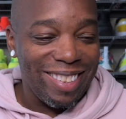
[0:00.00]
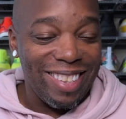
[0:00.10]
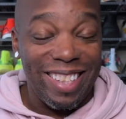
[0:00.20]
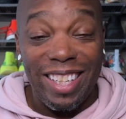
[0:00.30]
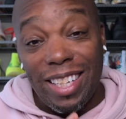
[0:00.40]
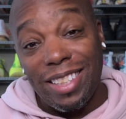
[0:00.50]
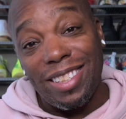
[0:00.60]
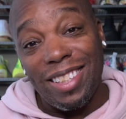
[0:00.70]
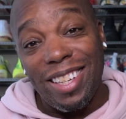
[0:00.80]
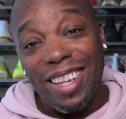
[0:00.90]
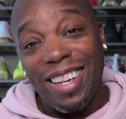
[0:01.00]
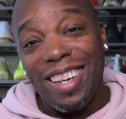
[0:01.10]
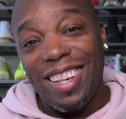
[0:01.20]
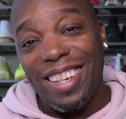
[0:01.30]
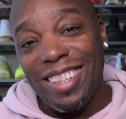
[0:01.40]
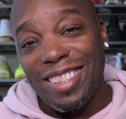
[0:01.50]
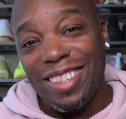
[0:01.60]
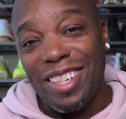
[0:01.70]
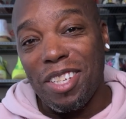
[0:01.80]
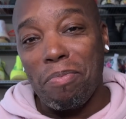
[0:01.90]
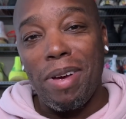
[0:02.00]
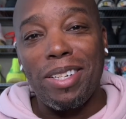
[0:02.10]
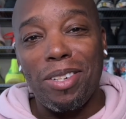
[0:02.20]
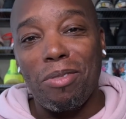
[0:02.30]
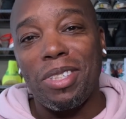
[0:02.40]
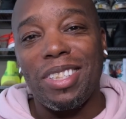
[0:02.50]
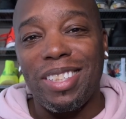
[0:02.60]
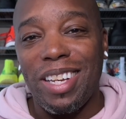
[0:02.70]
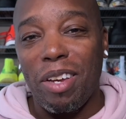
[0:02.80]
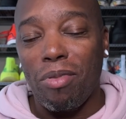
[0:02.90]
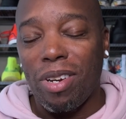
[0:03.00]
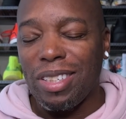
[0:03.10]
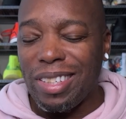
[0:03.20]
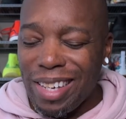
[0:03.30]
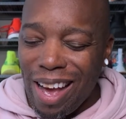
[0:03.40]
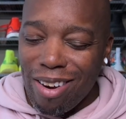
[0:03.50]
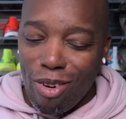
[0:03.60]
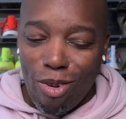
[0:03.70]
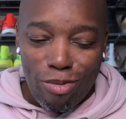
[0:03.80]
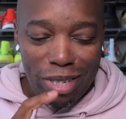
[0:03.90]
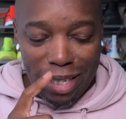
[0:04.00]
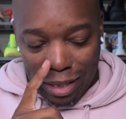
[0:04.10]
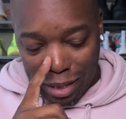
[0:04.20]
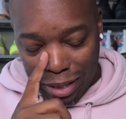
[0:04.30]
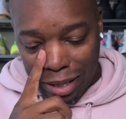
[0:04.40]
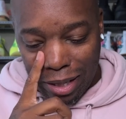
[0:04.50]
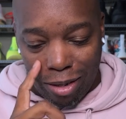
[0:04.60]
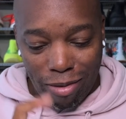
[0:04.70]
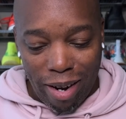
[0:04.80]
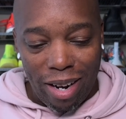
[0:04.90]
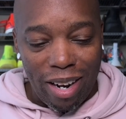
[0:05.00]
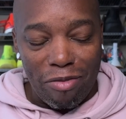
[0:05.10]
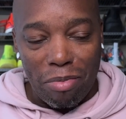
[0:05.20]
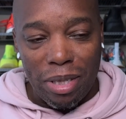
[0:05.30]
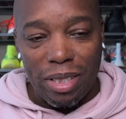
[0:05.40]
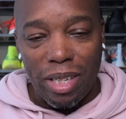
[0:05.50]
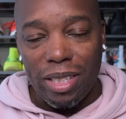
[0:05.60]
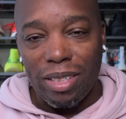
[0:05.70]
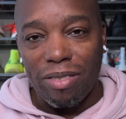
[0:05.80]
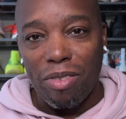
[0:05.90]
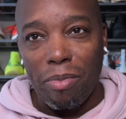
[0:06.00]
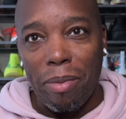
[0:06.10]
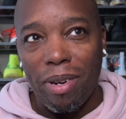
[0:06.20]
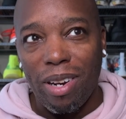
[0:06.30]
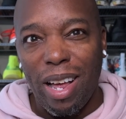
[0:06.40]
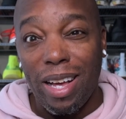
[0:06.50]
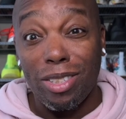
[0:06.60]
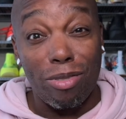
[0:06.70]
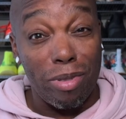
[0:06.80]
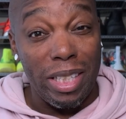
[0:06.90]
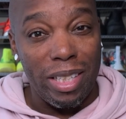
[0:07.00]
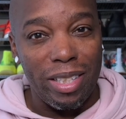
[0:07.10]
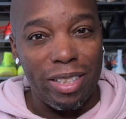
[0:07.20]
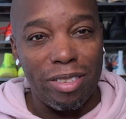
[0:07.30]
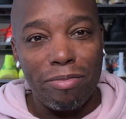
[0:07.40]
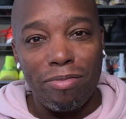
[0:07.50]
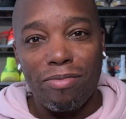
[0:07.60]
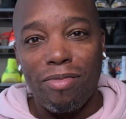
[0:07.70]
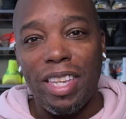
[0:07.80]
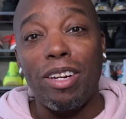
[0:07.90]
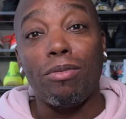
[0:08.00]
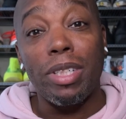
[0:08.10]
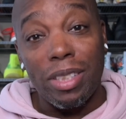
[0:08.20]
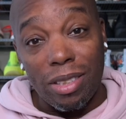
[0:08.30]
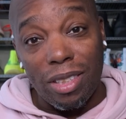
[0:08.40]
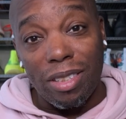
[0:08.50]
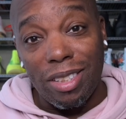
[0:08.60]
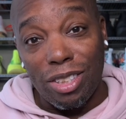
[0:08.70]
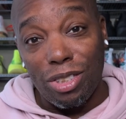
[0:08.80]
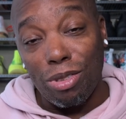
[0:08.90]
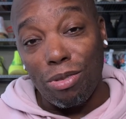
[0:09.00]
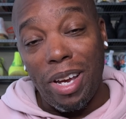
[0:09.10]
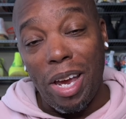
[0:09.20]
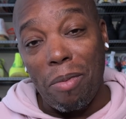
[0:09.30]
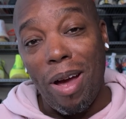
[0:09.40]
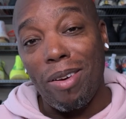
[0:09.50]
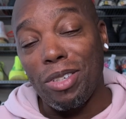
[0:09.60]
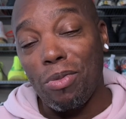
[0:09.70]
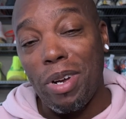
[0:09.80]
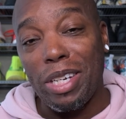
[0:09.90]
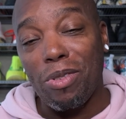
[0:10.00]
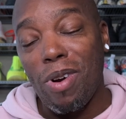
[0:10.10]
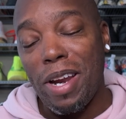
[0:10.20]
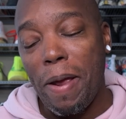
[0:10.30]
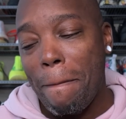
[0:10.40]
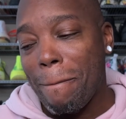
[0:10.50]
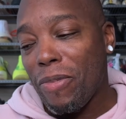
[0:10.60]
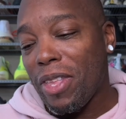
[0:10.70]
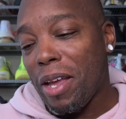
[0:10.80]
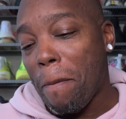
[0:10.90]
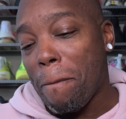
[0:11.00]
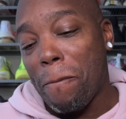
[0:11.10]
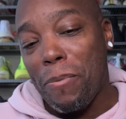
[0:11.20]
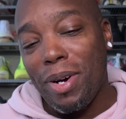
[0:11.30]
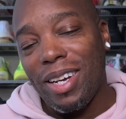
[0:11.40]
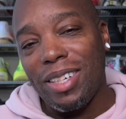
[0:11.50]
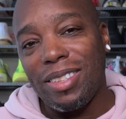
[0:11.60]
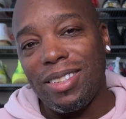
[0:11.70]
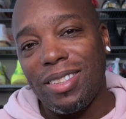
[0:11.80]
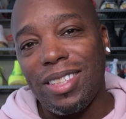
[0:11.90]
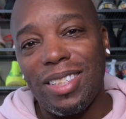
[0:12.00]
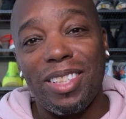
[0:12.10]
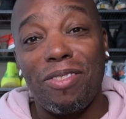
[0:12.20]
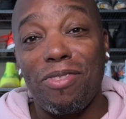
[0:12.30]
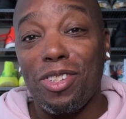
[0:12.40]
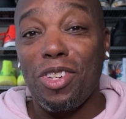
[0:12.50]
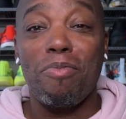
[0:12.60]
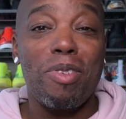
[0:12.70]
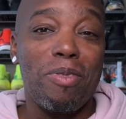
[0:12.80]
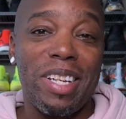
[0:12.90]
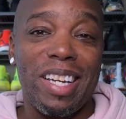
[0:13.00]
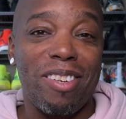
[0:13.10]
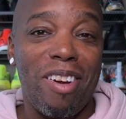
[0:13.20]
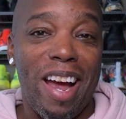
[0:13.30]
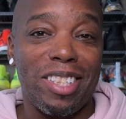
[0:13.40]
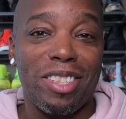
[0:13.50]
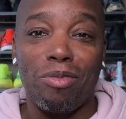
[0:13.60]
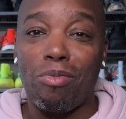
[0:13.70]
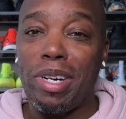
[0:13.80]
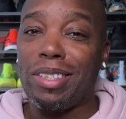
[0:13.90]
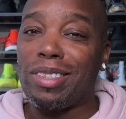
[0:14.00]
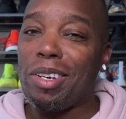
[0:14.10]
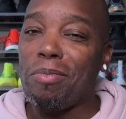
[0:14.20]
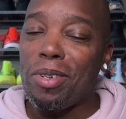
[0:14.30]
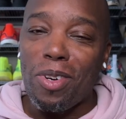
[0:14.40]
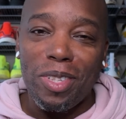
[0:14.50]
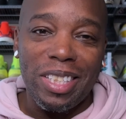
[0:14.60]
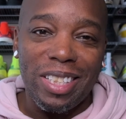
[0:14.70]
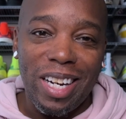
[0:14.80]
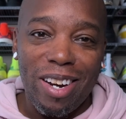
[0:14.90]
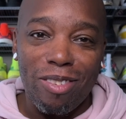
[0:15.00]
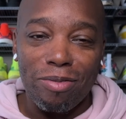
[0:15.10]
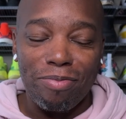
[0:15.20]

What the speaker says: This is a special one today because not only is it a grail I've been chasing for maybe the last 3 years, the original of this shoe came out in 2020, but this is the first community interaction where someone on the channel